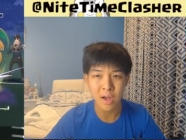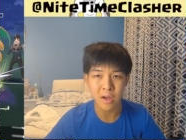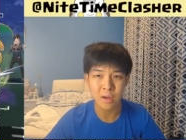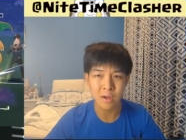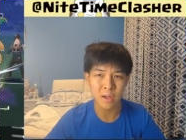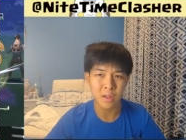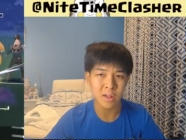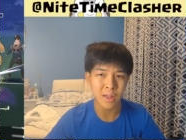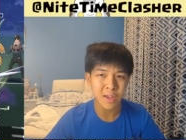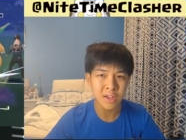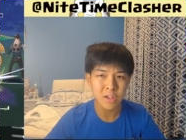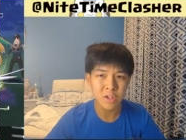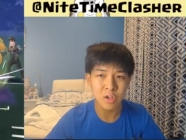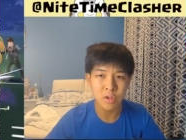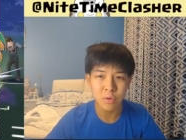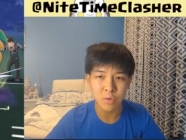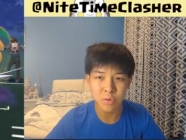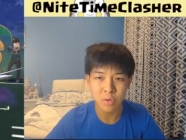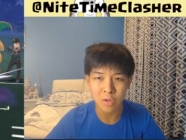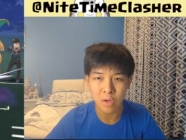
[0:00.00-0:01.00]
elect
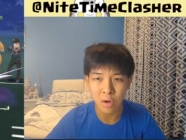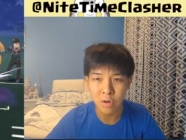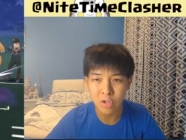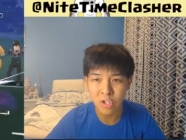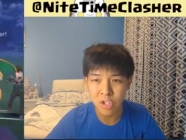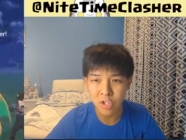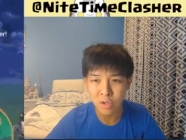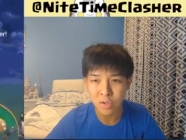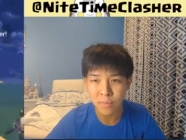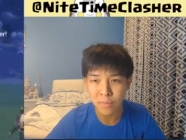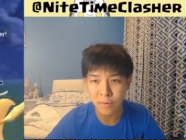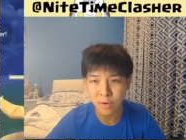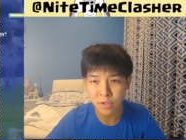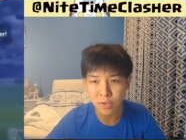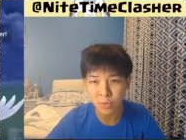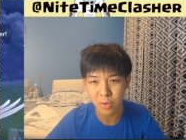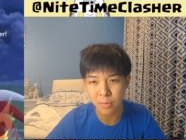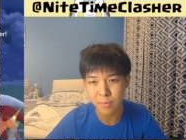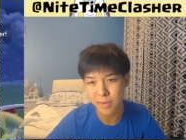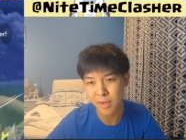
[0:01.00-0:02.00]
to no shield the
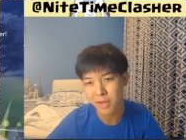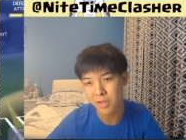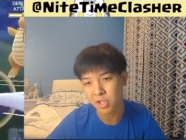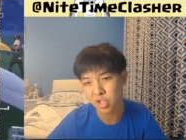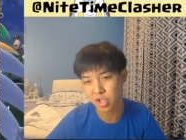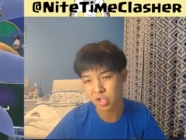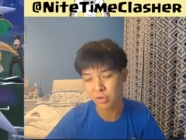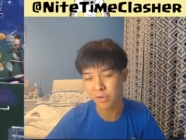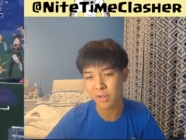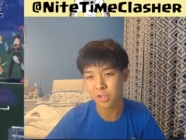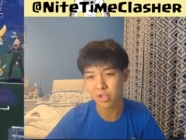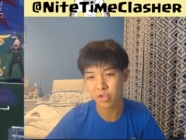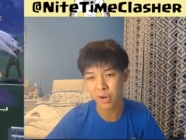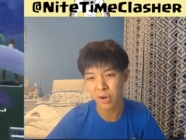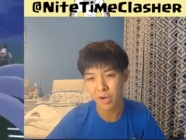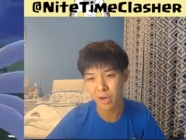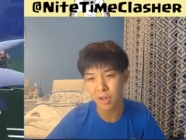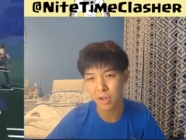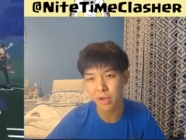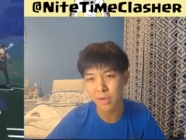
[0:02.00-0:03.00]
first one because shielding a
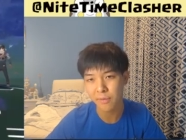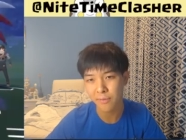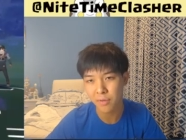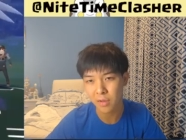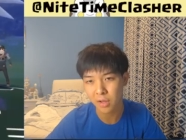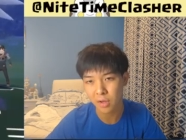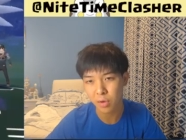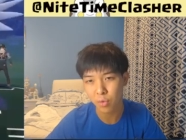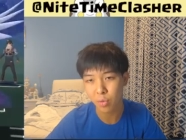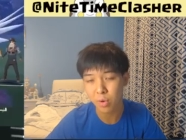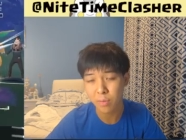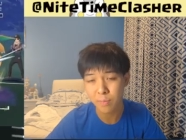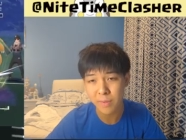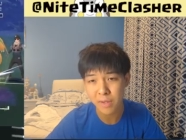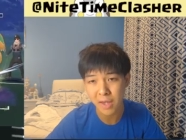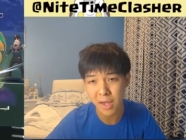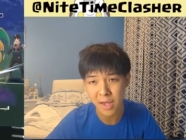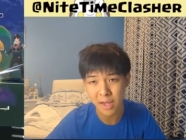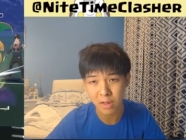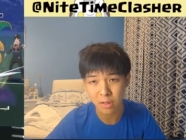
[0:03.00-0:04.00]
Dragon Claw I feel like would
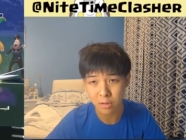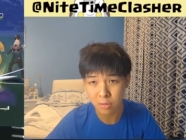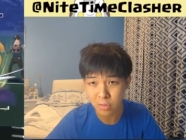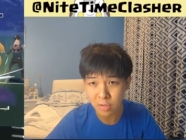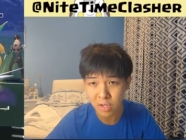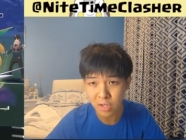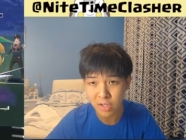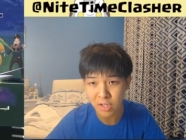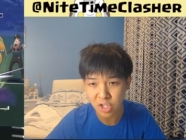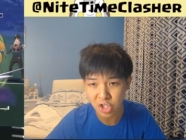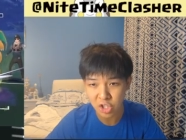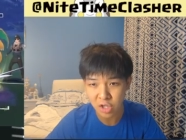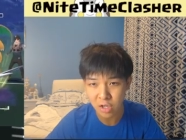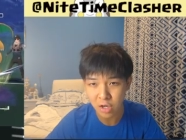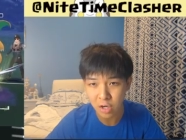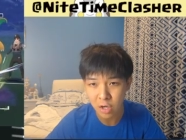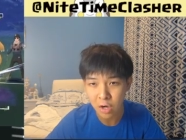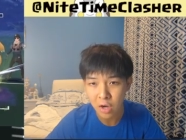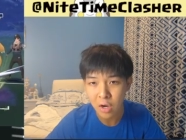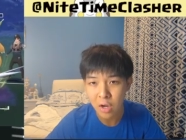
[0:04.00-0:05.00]
be a lose condition
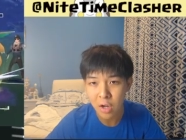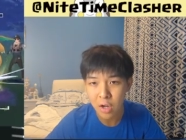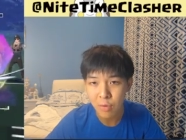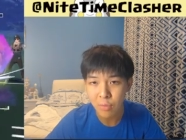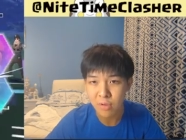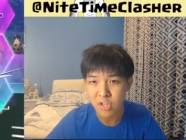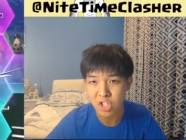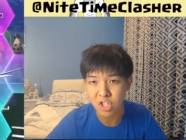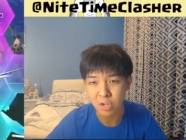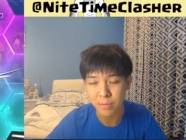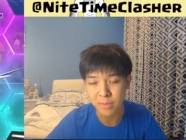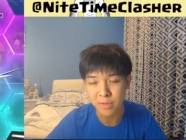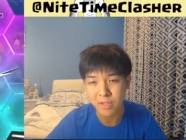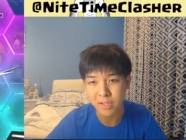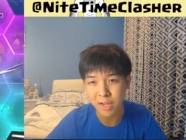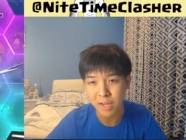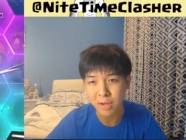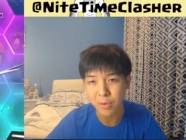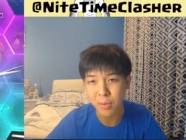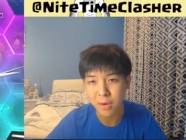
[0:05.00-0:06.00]
here. We shield the
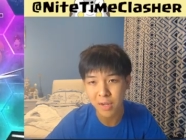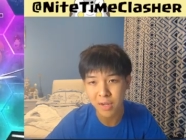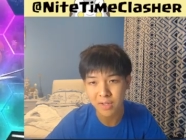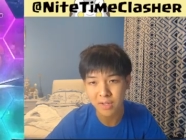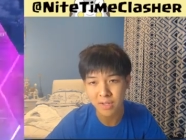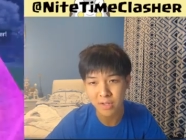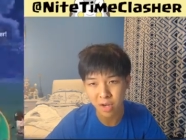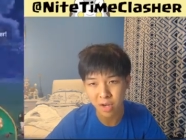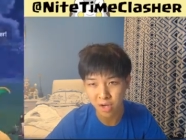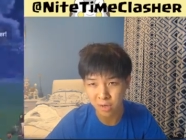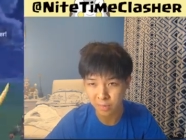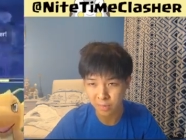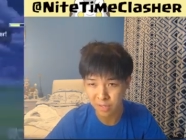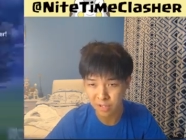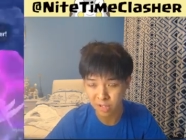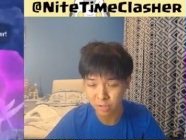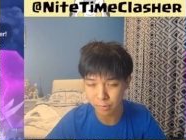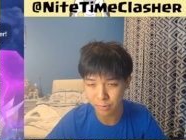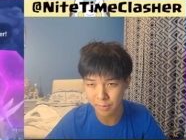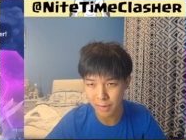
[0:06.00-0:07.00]
second one because it's got to be a
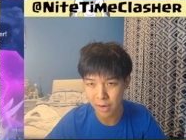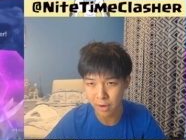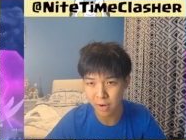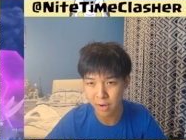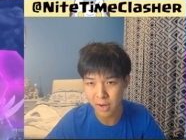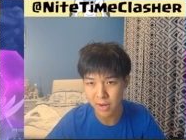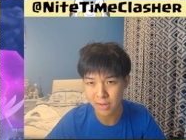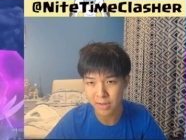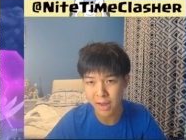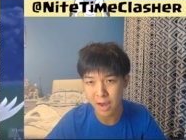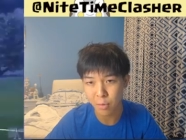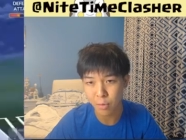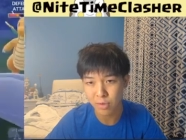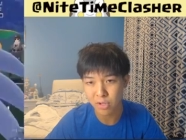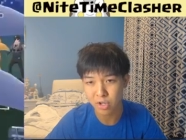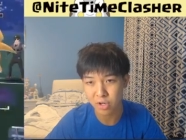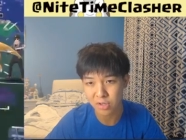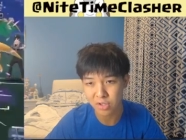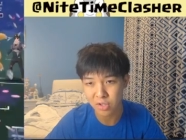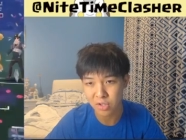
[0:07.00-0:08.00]
superpower, and now we
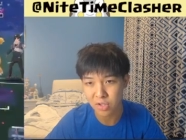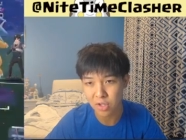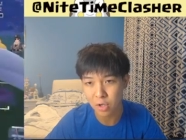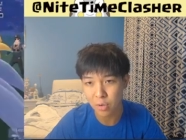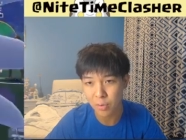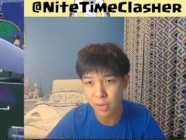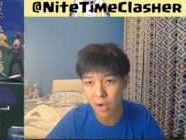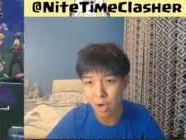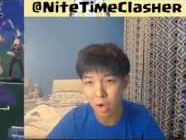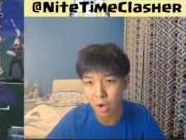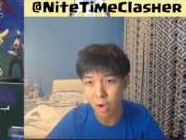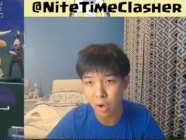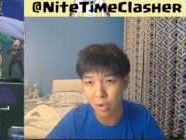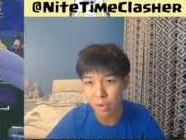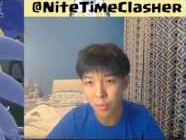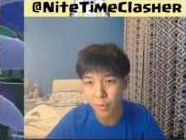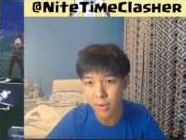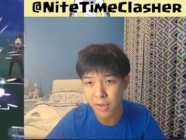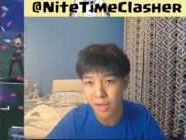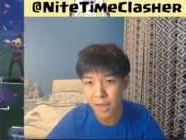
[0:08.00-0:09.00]
try to Steel Wing all
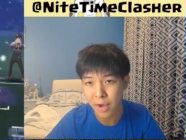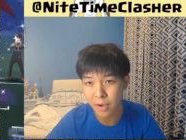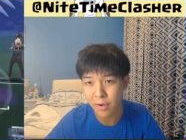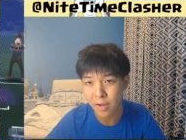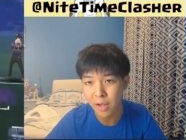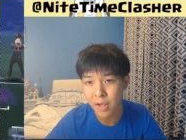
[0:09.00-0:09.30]
the way down